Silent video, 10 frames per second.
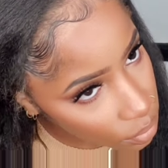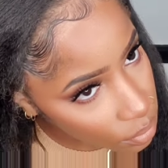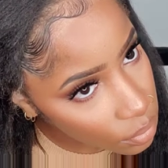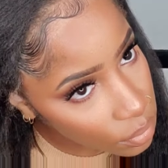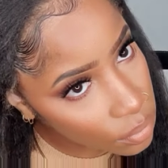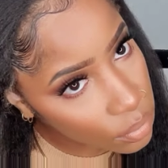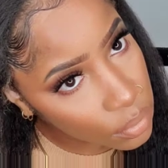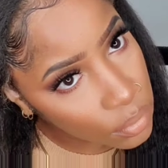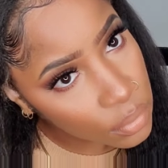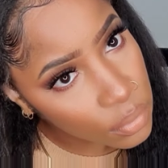are kind of like a
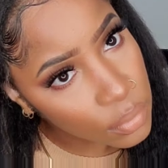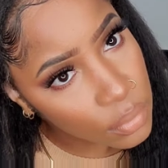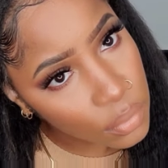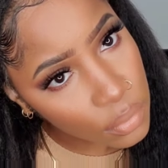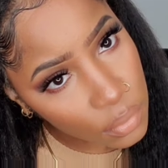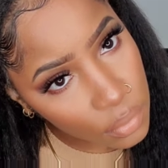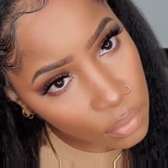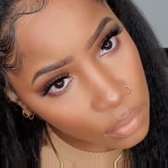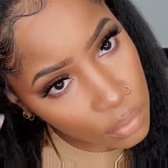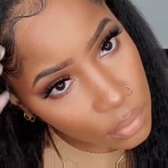brown black, but I
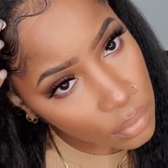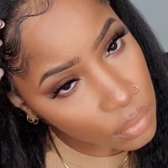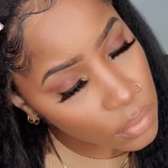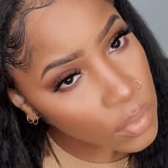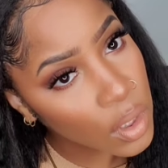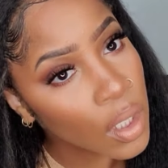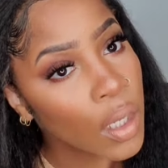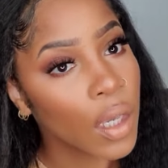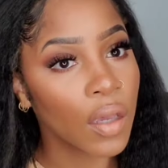feel like it's still blended good.